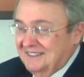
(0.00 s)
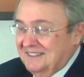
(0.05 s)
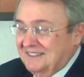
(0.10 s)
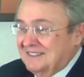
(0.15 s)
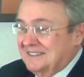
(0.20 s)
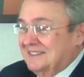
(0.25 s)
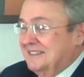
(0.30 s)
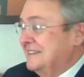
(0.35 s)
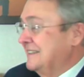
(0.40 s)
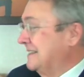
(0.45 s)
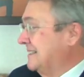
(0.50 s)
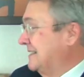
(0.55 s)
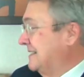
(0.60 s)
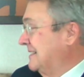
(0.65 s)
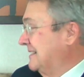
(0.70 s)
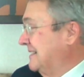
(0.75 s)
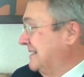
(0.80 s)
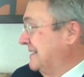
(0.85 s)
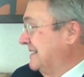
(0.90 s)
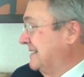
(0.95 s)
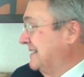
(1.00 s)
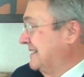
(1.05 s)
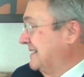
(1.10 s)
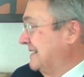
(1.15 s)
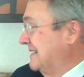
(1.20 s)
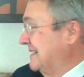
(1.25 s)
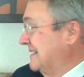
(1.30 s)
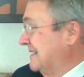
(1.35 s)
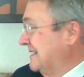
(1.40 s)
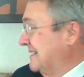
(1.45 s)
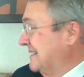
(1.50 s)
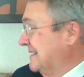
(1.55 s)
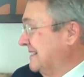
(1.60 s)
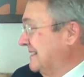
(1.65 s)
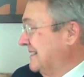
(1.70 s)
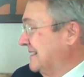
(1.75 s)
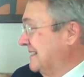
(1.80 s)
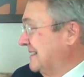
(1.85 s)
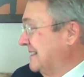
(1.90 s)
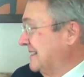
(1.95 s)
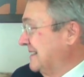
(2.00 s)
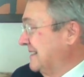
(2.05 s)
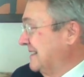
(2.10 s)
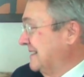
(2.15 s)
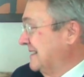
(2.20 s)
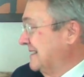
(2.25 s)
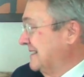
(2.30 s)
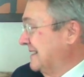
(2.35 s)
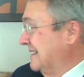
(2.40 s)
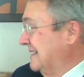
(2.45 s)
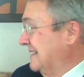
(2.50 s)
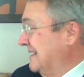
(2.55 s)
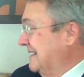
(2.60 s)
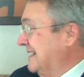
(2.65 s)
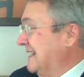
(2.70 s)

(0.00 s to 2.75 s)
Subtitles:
(silent)